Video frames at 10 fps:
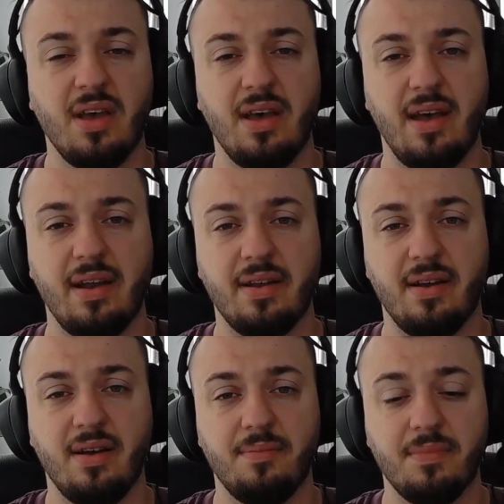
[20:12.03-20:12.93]
And
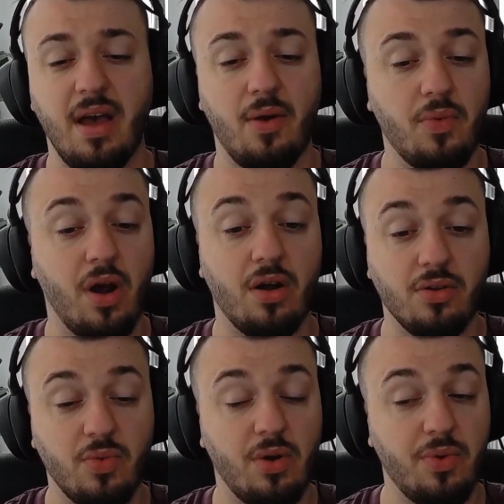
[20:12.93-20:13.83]
yeah, we
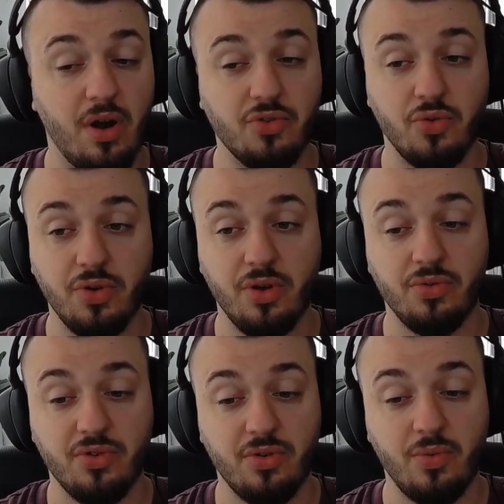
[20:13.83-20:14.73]
are doing
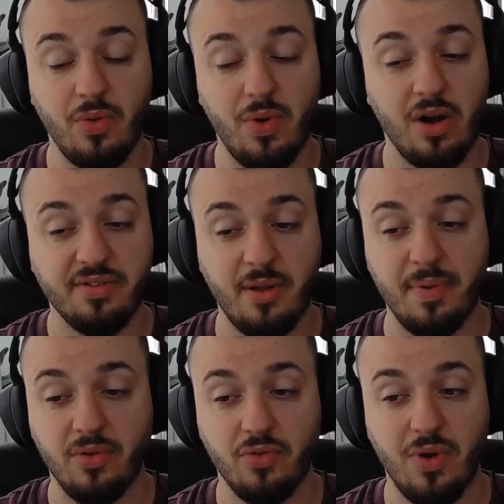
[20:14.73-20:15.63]
on the we are
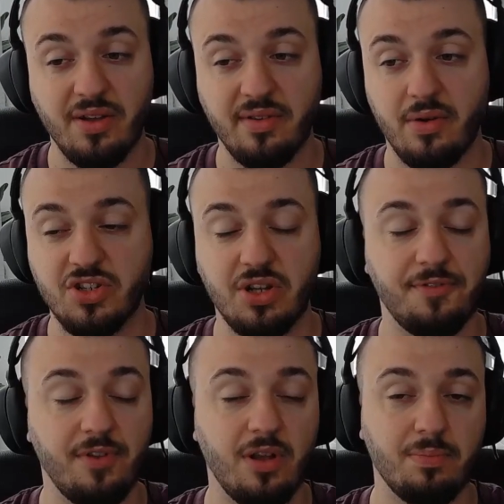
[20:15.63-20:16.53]
stepping on the right direction. I
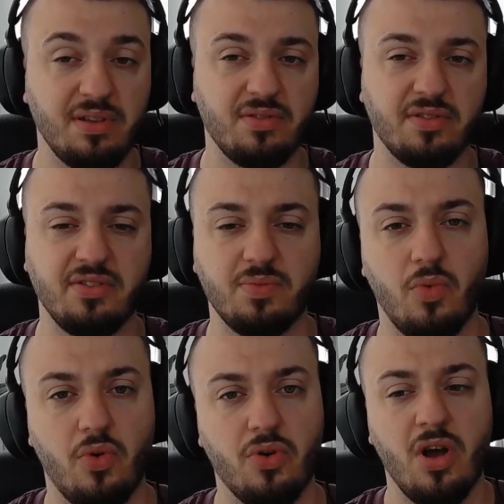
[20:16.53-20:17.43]
feel like Blizzard is
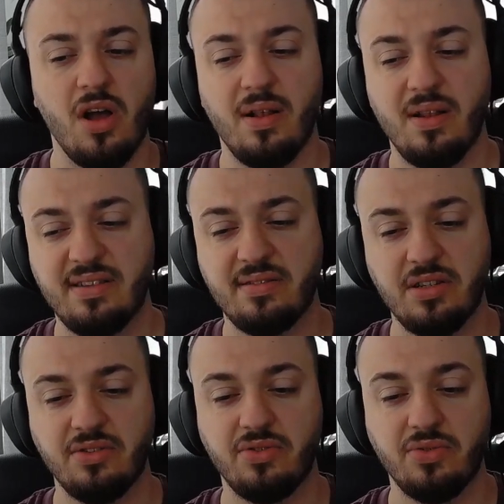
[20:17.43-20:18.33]
more
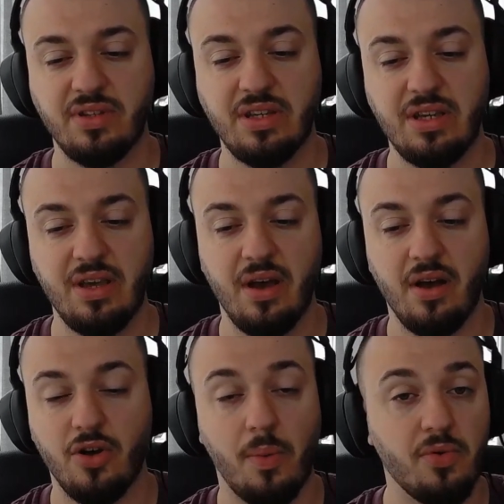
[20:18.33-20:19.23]
listening to the
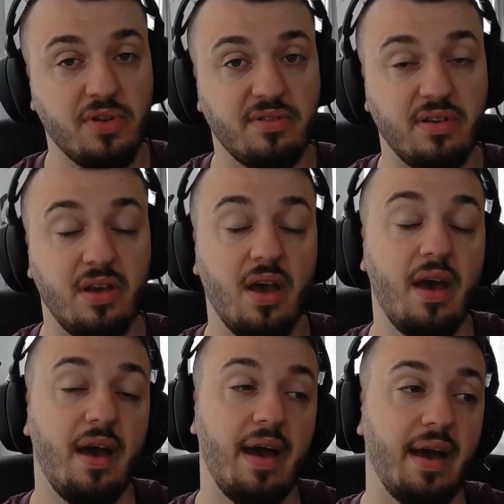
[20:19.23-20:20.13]
community,
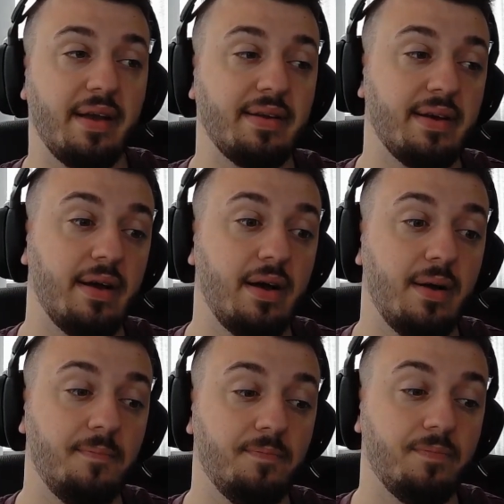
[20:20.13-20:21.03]
and
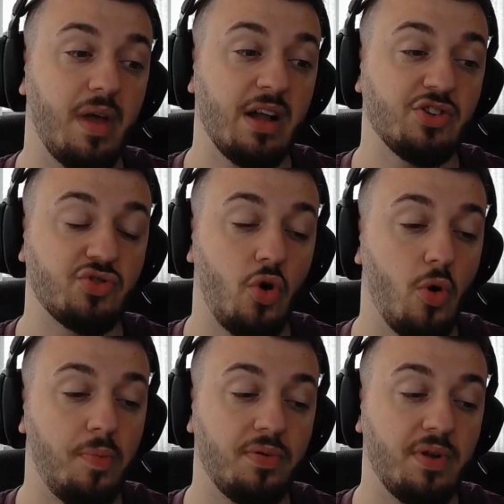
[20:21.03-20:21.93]
I just
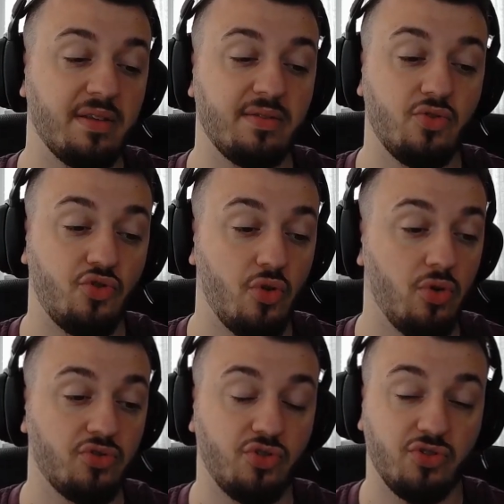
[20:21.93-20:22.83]
hope that the
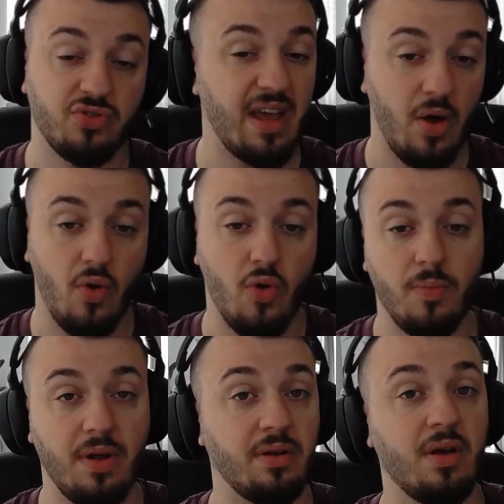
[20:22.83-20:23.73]
trolls just stay
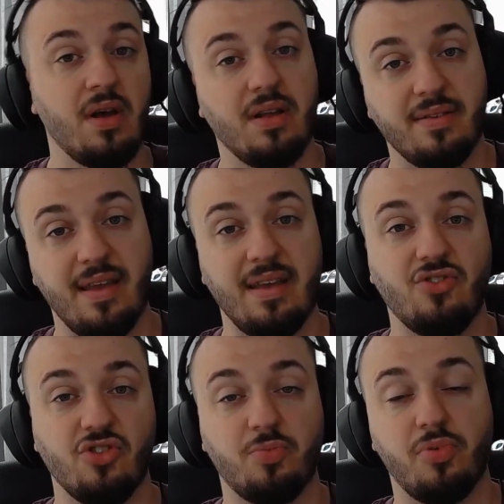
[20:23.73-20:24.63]
home and they
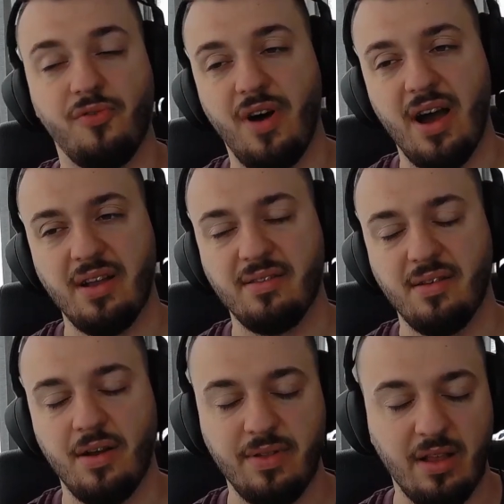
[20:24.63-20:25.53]
just provide
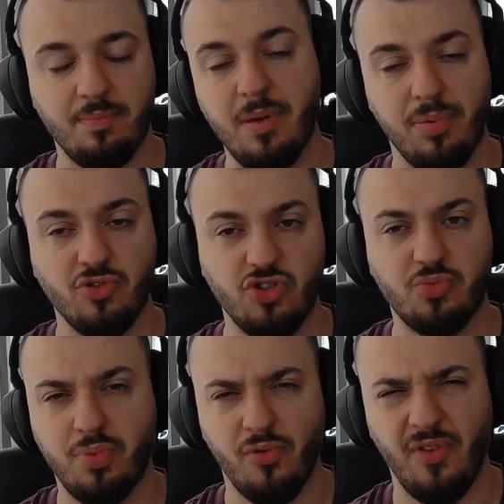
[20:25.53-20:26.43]
that people
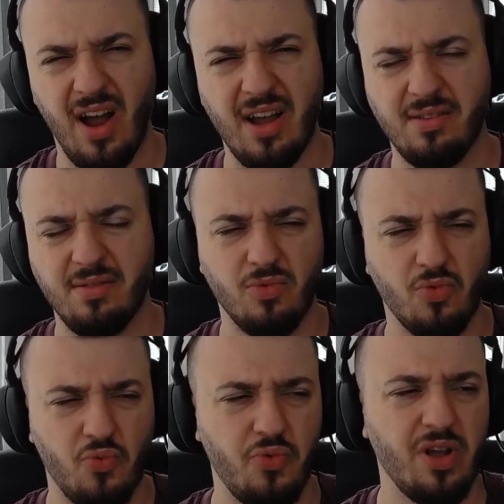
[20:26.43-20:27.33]
just provide
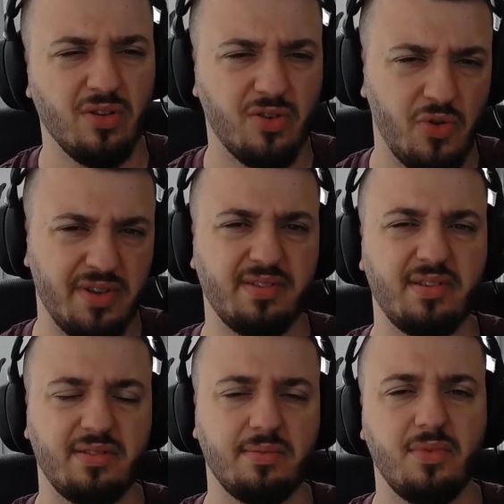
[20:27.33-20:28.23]
real
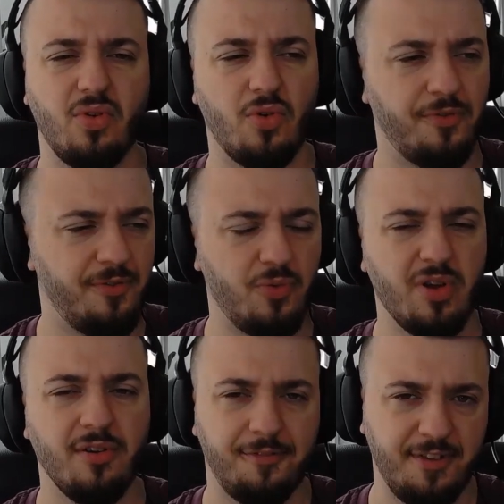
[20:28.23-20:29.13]
criticism or
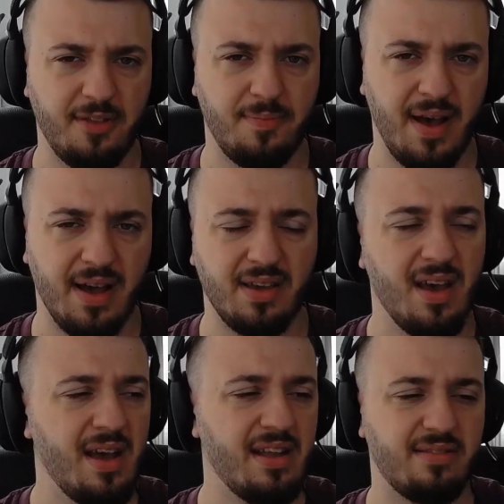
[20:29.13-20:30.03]
real feedback
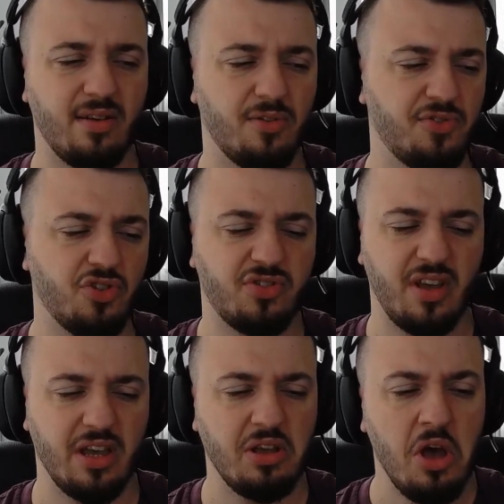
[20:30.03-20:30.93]
instead of just
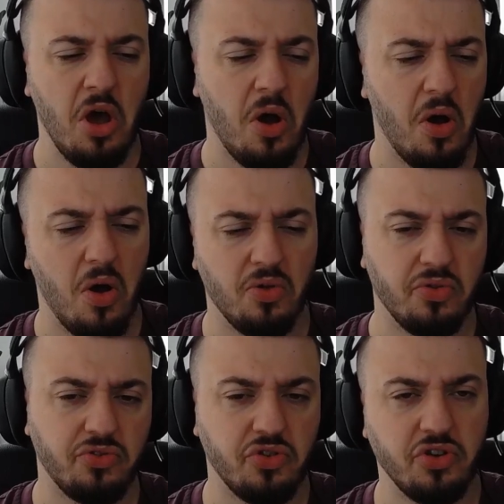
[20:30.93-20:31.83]
saying, oh,
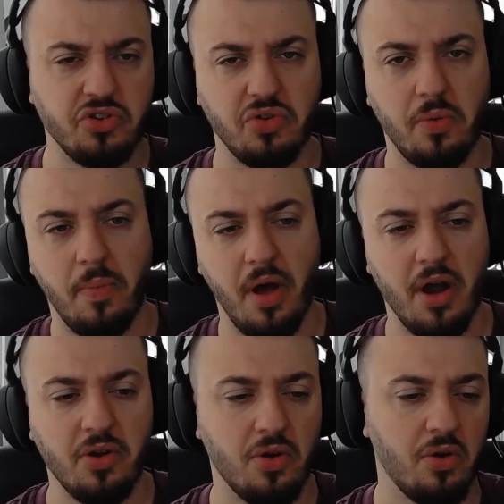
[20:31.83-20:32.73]
those changes are
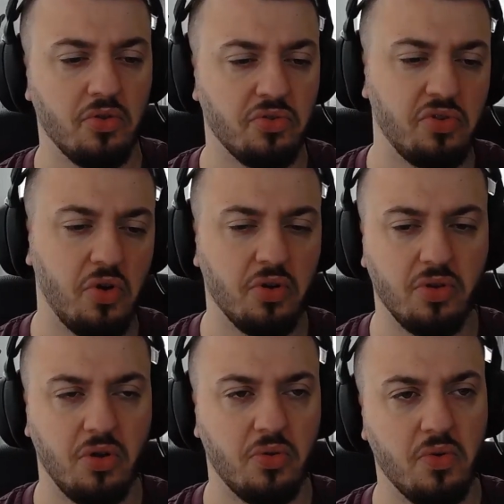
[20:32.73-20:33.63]
bad. I don't see
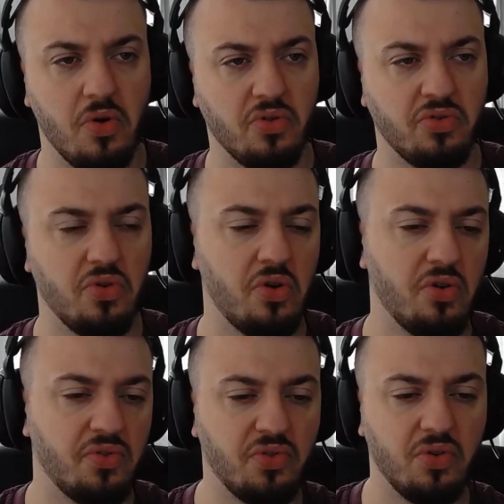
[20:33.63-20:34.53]
Outlaw Rogues
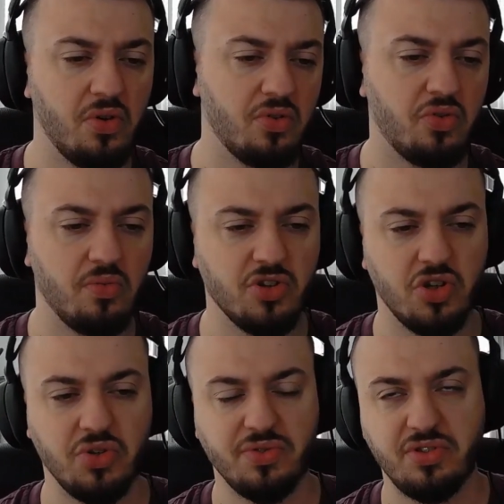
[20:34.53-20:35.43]
nerfs too much.
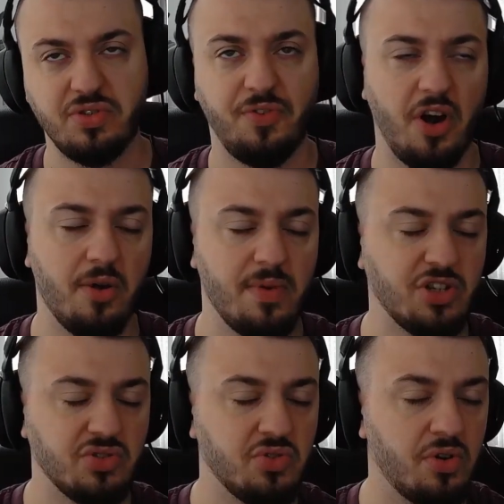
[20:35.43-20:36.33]
I don't see Fire
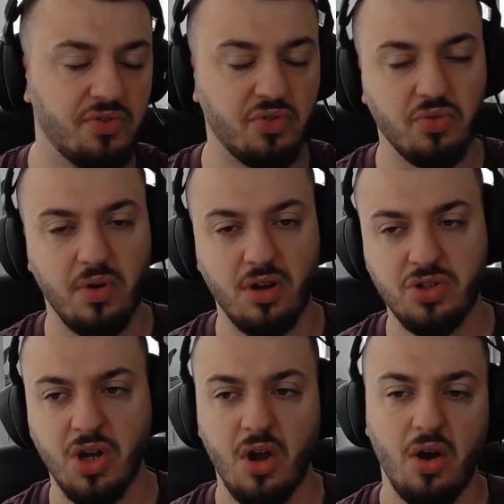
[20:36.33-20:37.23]
Mages nerfs too
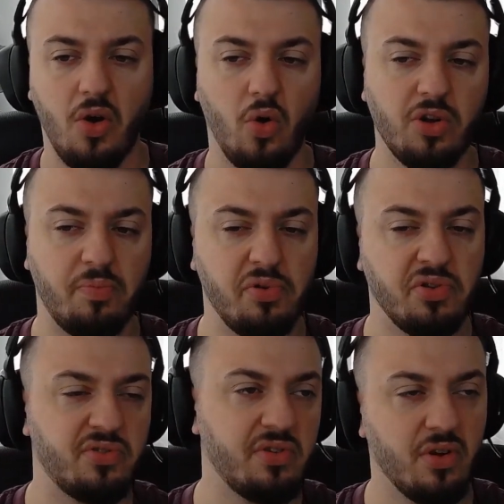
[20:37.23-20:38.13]
much. Holy
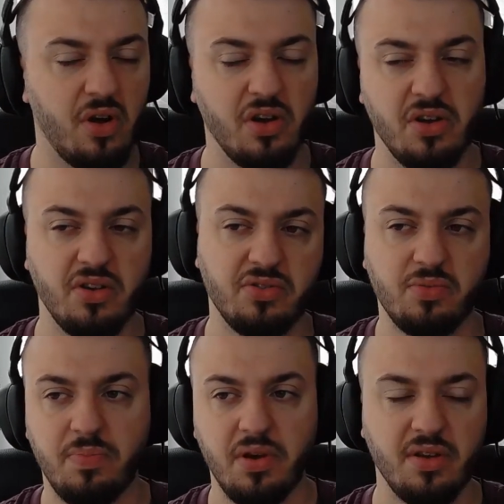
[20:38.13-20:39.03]
Priest still is
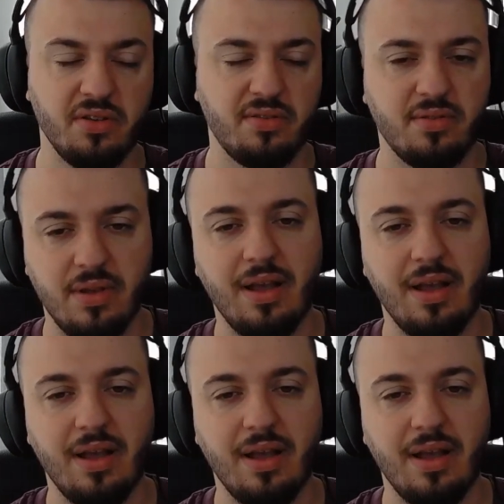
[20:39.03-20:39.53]
biz.